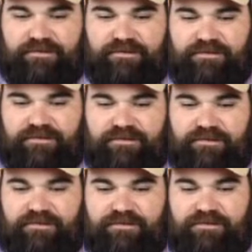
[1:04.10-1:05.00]

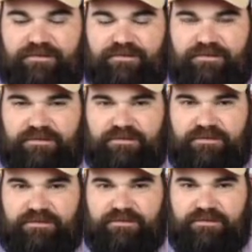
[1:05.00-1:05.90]

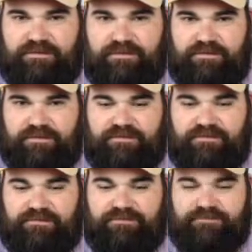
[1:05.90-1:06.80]

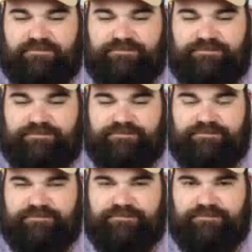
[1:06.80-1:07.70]

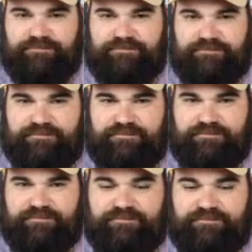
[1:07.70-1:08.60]

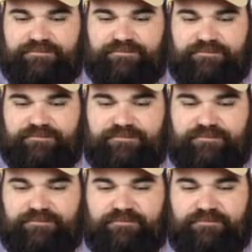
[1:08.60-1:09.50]

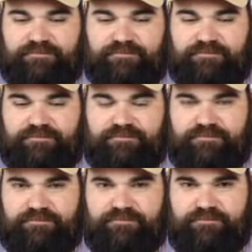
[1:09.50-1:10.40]

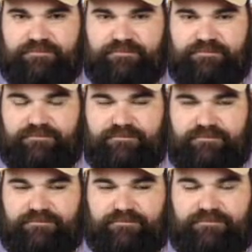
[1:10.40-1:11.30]

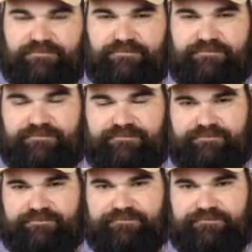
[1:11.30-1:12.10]
No words are spoken by the person on screen.